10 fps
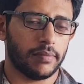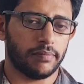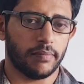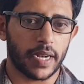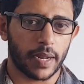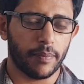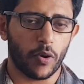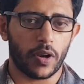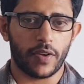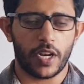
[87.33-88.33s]
melting
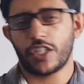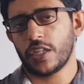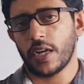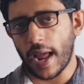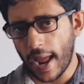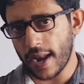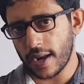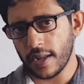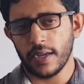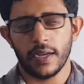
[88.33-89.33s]
point variation and
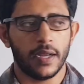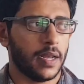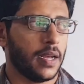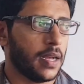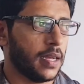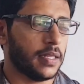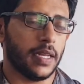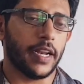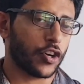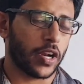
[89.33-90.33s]
the
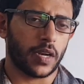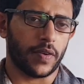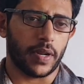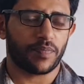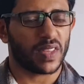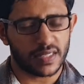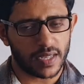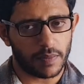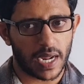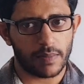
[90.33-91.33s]
electronegativity.
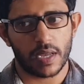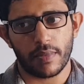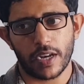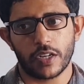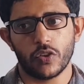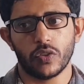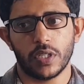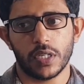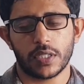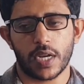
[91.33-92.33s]
Sometimes I might do
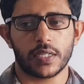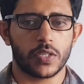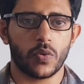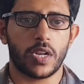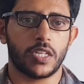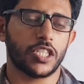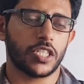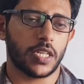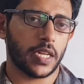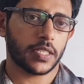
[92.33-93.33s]
the successive
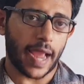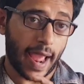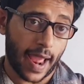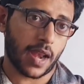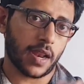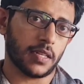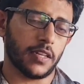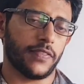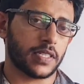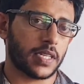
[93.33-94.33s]
ionization energy and the
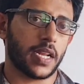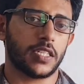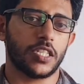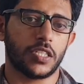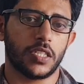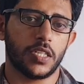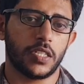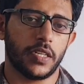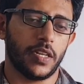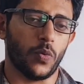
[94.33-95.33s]
first ionization
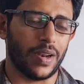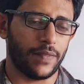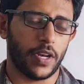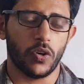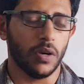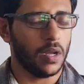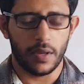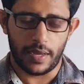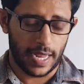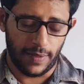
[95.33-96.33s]
energy in one video.
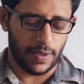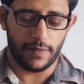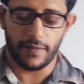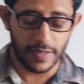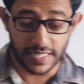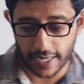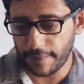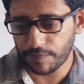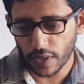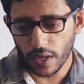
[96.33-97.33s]
Anyway, we will see.
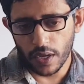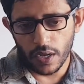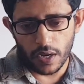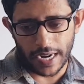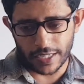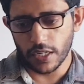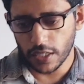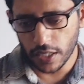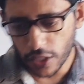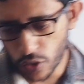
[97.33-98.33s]
Right, to